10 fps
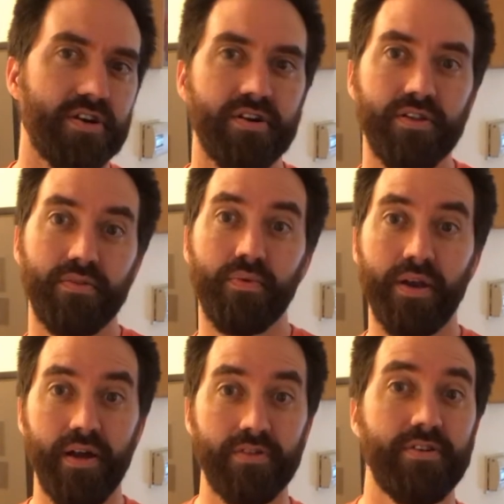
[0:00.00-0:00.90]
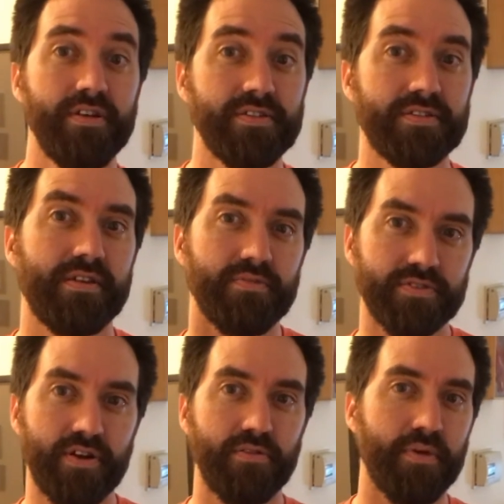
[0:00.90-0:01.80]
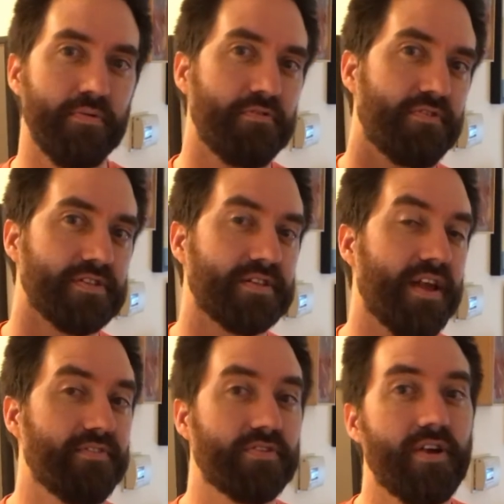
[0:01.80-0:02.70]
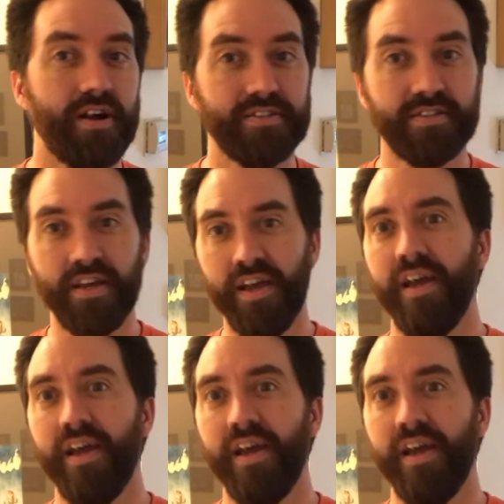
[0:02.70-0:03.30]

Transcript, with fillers: called the 100s that was started by my friend Kevin Cross.